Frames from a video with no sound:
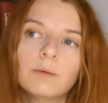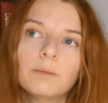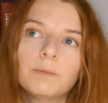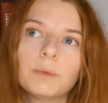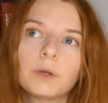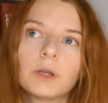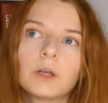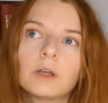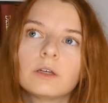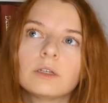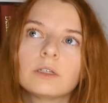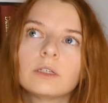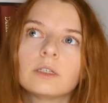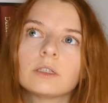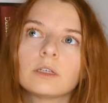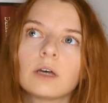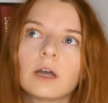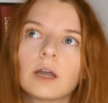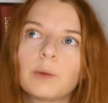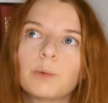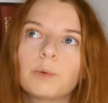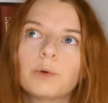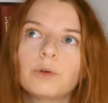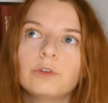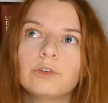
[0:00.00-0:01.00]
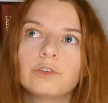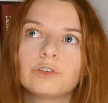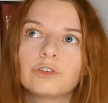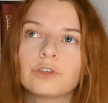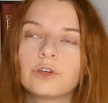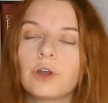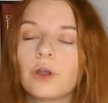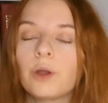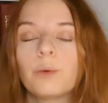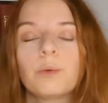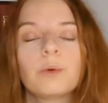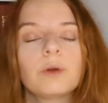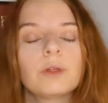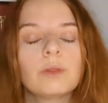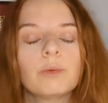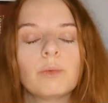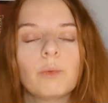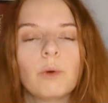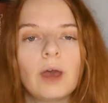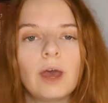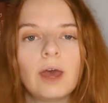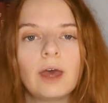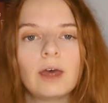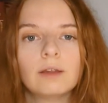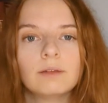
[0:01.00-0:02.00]
because I will just go with
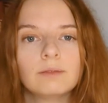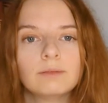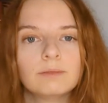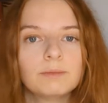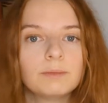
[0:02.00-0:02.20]
where